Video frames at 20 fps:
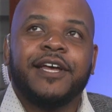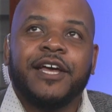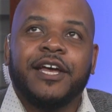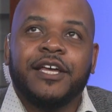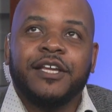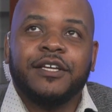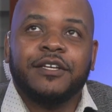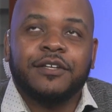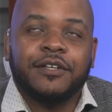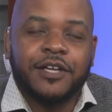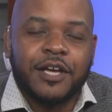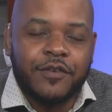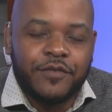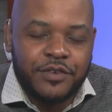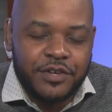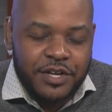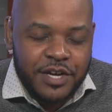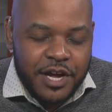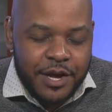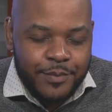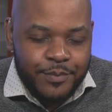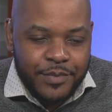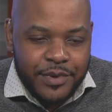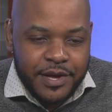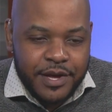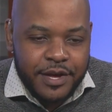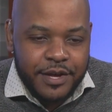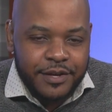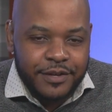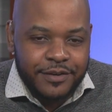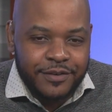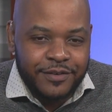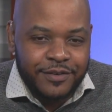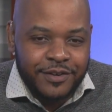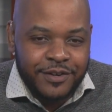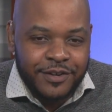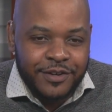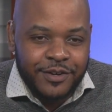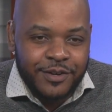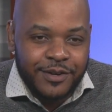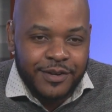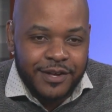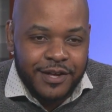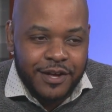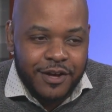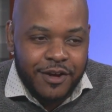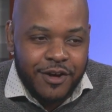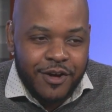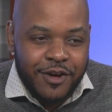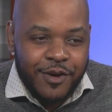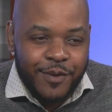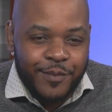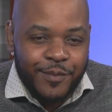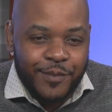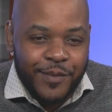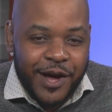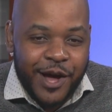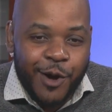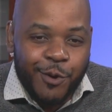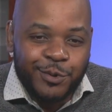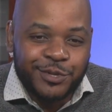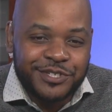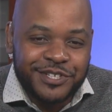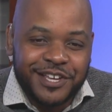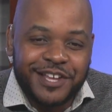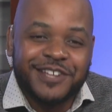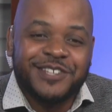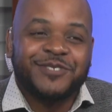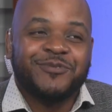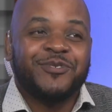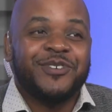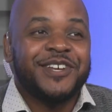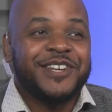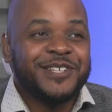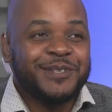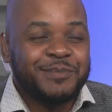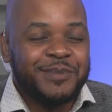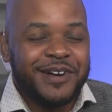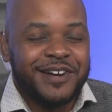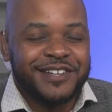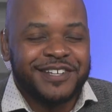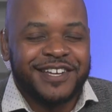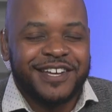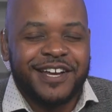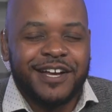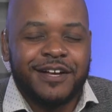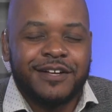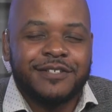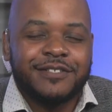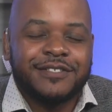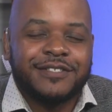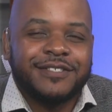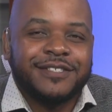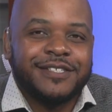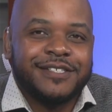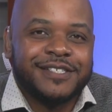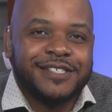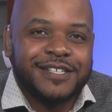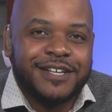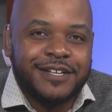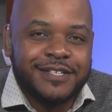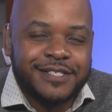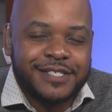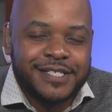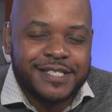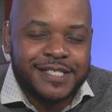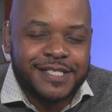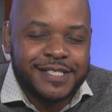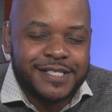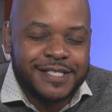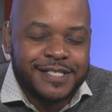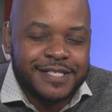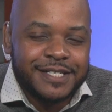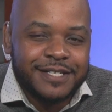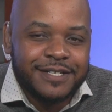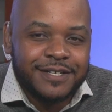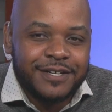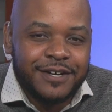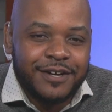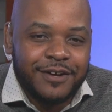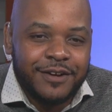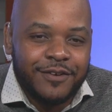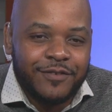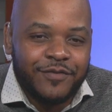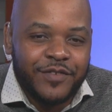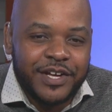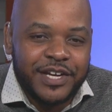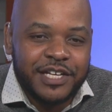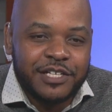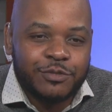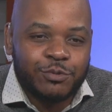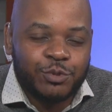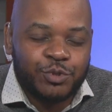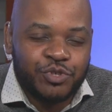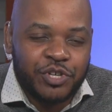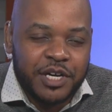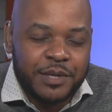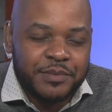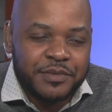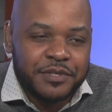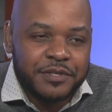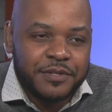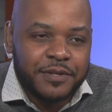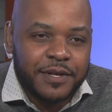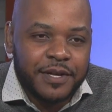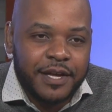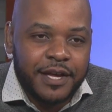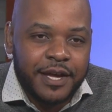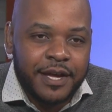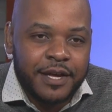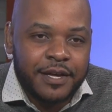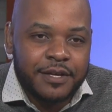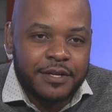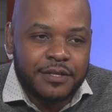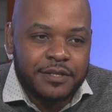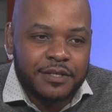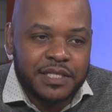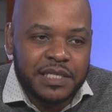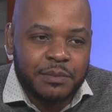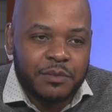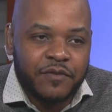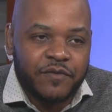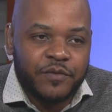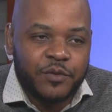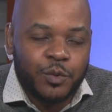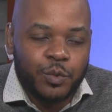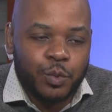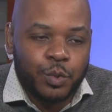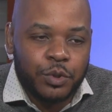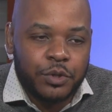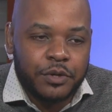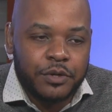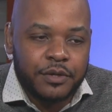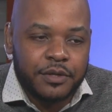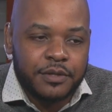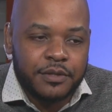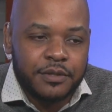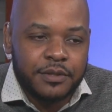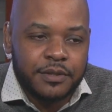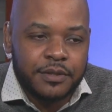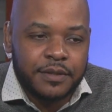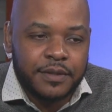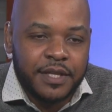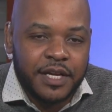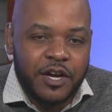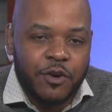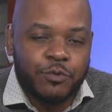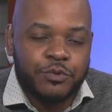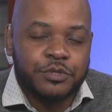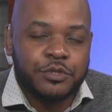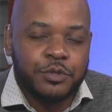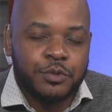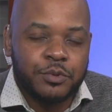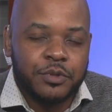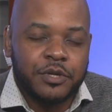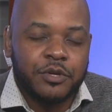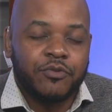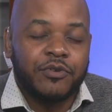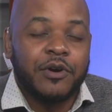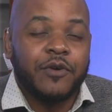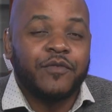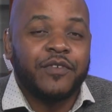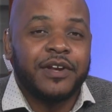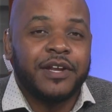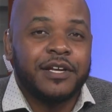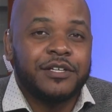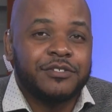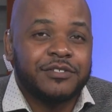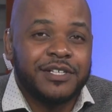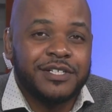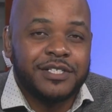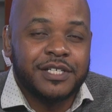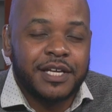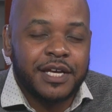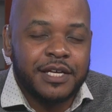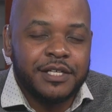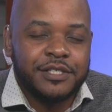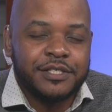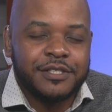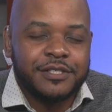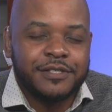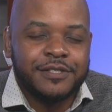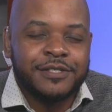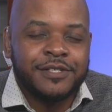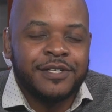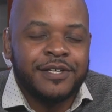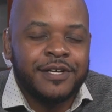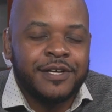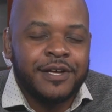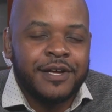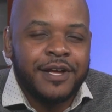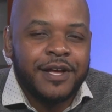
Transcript: And Kevin and I met. Um, I was a guest on his podcast yeah. discussing uh, financial trauma and some of the work that I was doing around financial education. Right.